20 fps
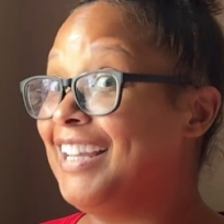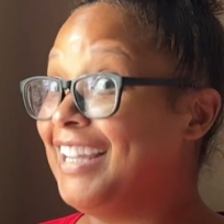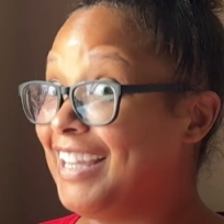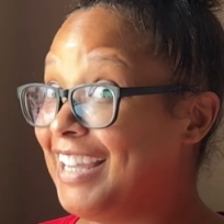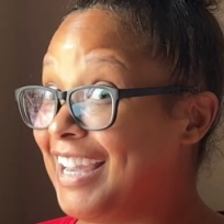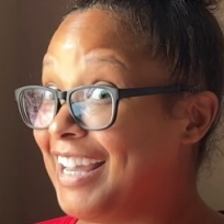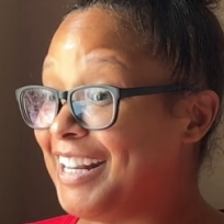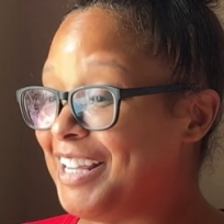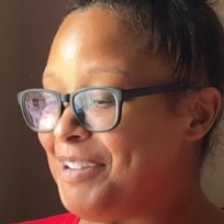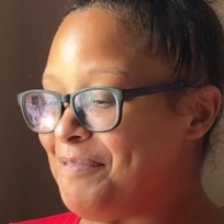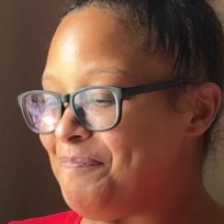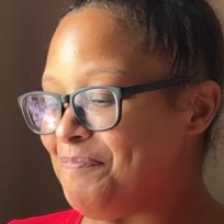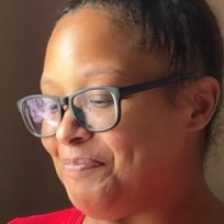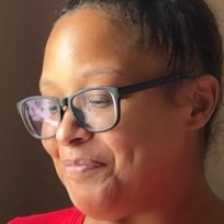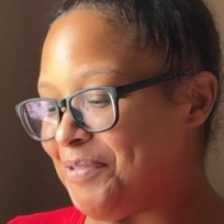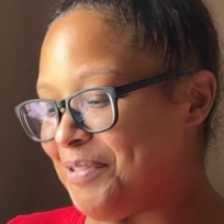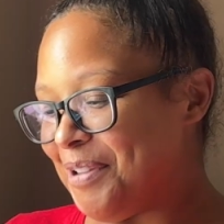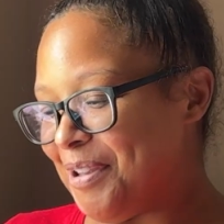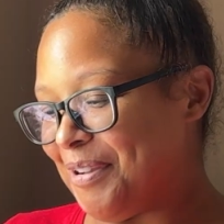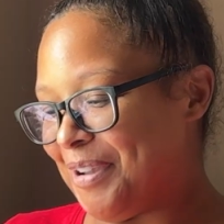Get it?
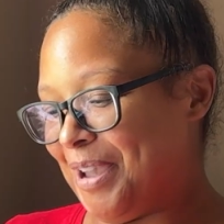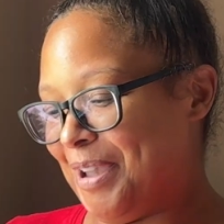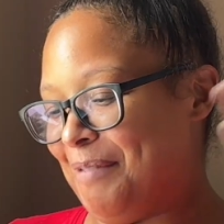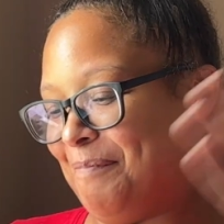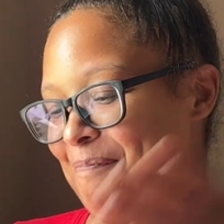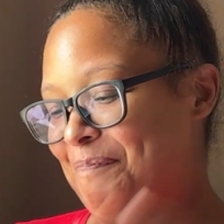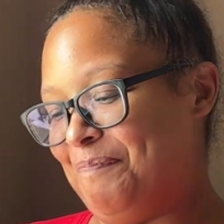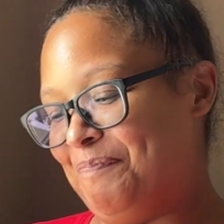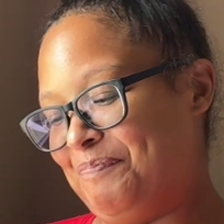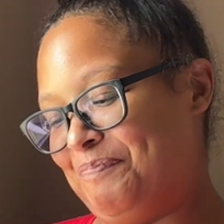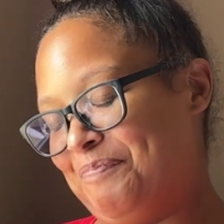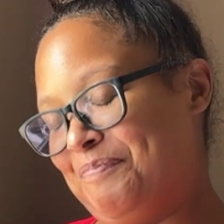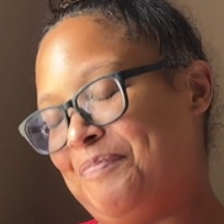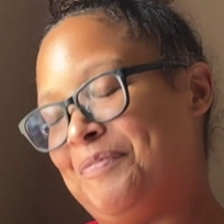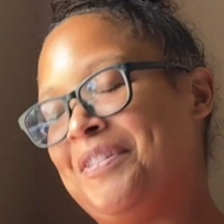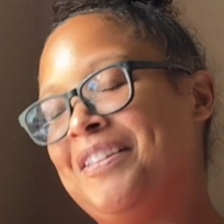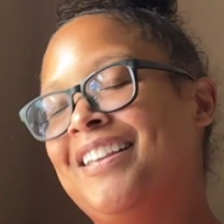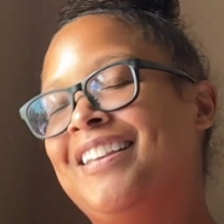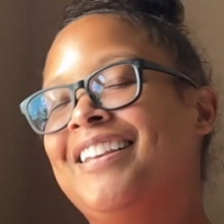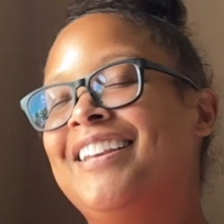Okay.
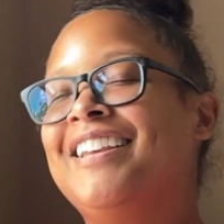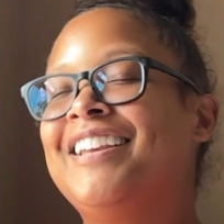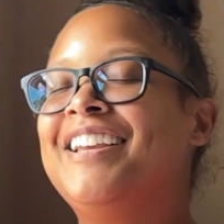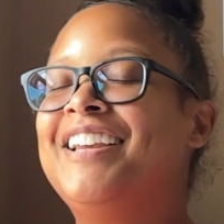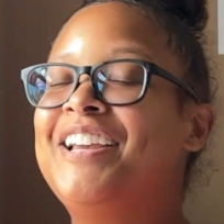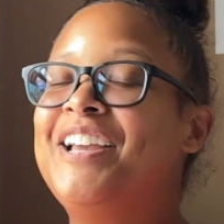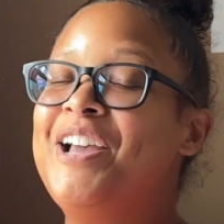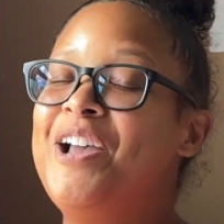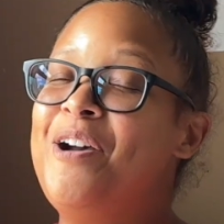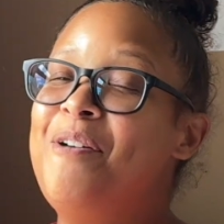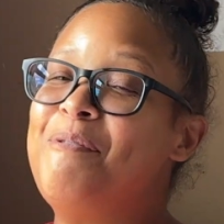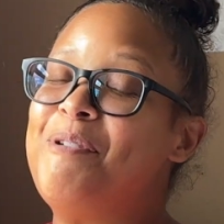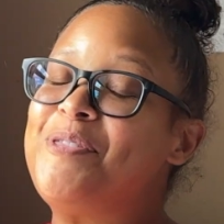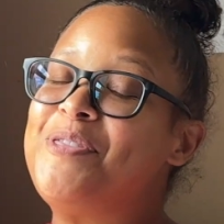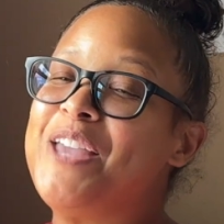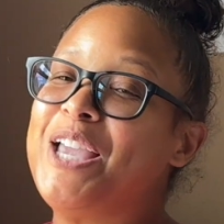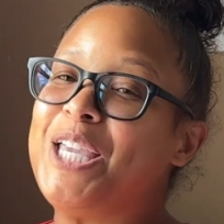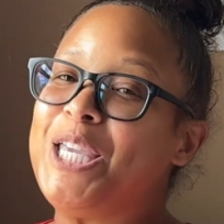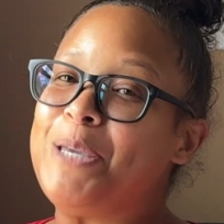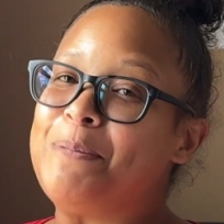Well,
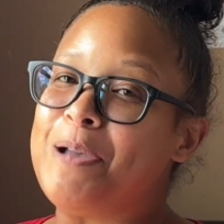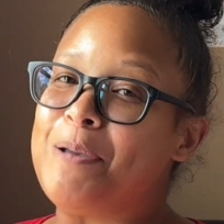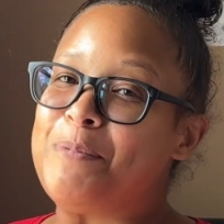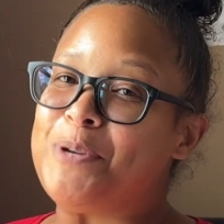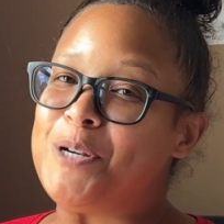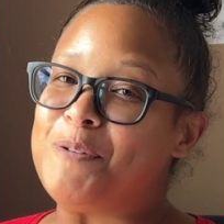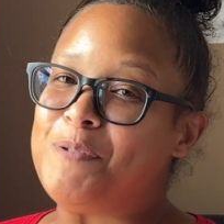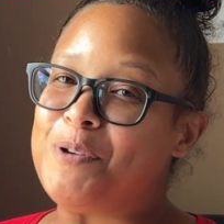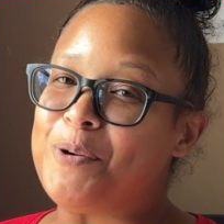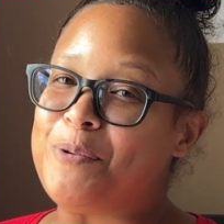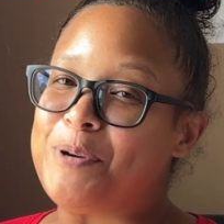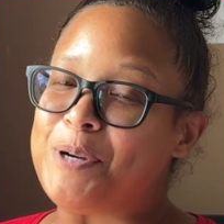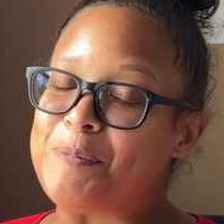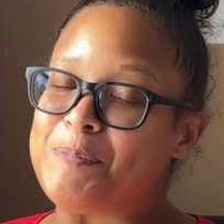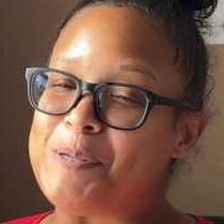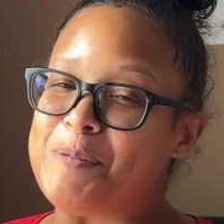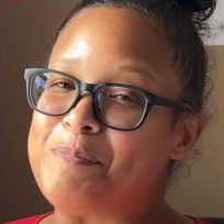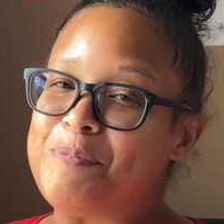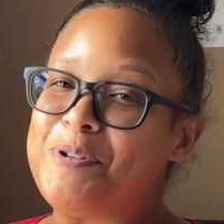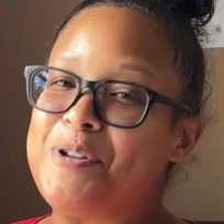thank you, my beautiful queer
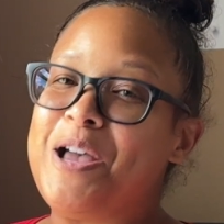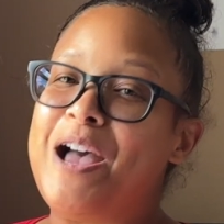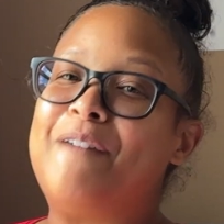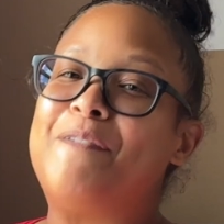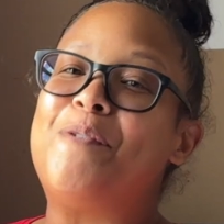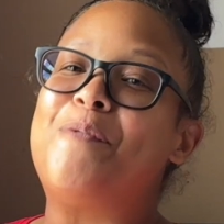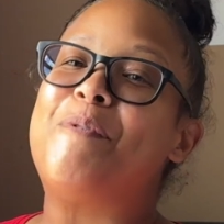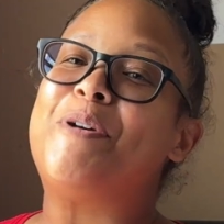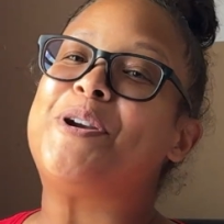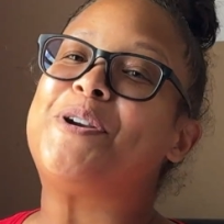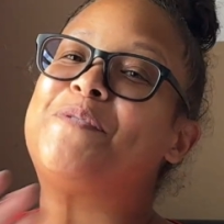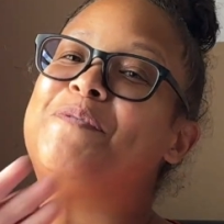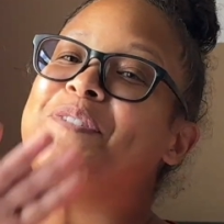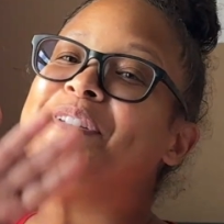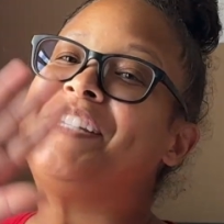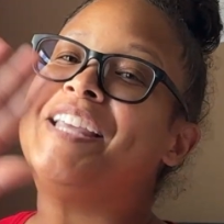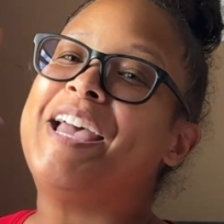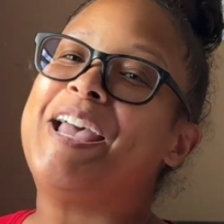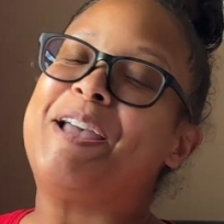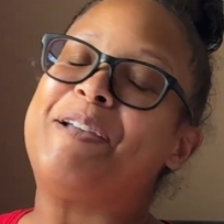people. Have a
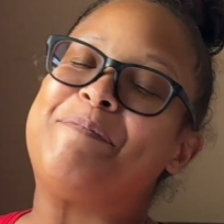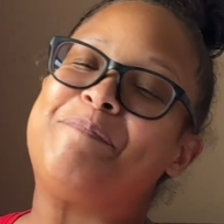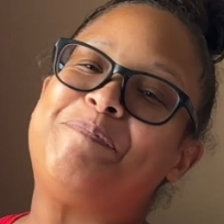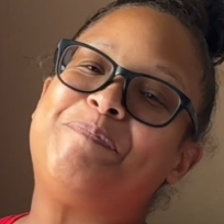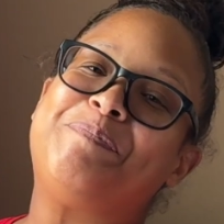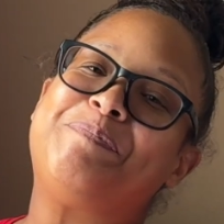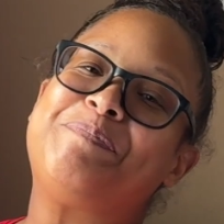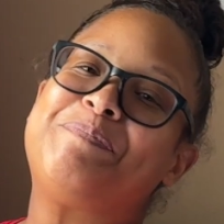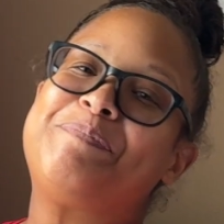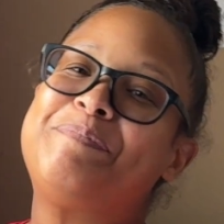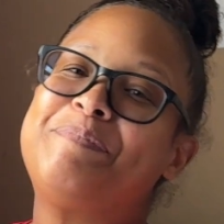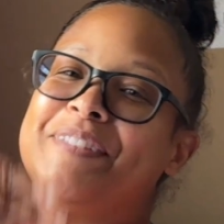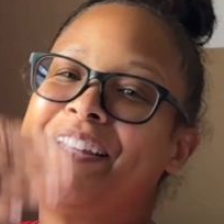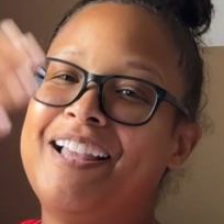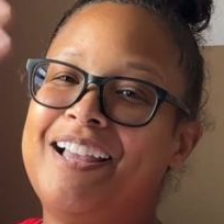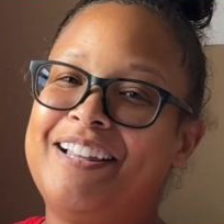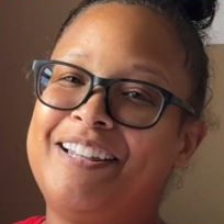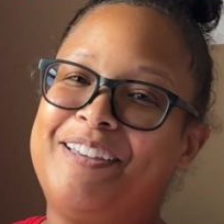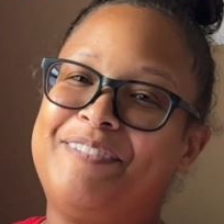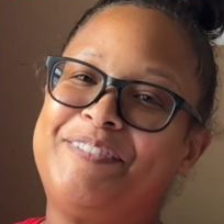wonderful day.
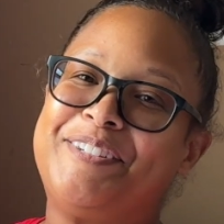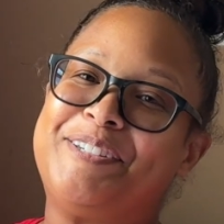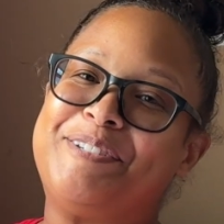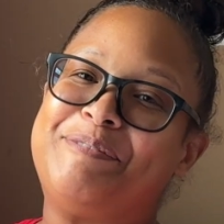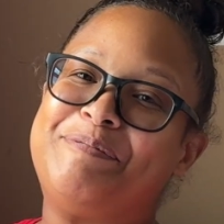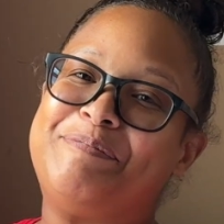I love you.